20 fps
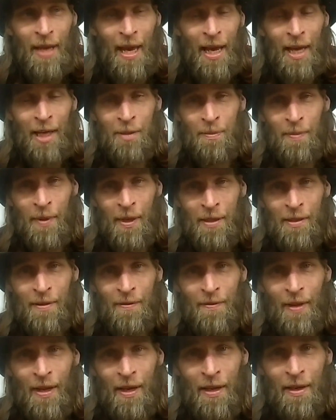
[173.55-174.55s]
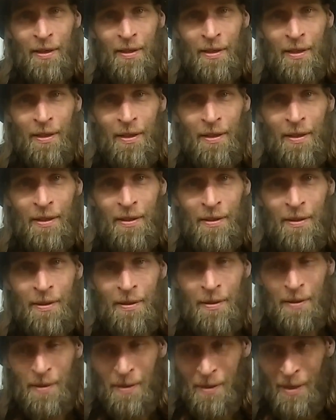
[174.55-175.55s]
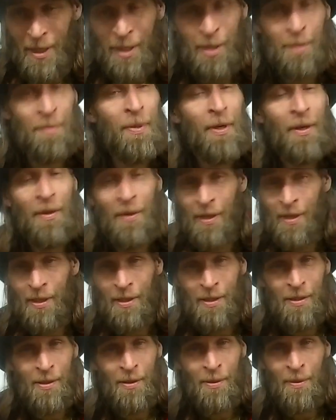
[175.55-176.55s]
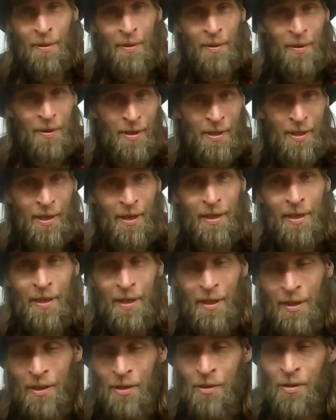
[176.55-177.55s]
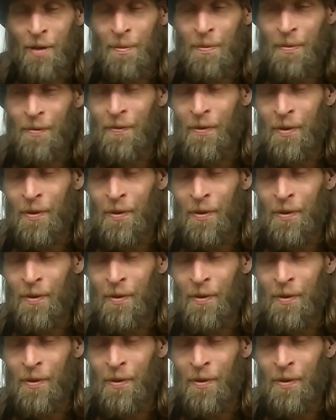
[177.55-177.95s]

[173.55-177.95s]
aspects of that experience, or the psychedelic trip,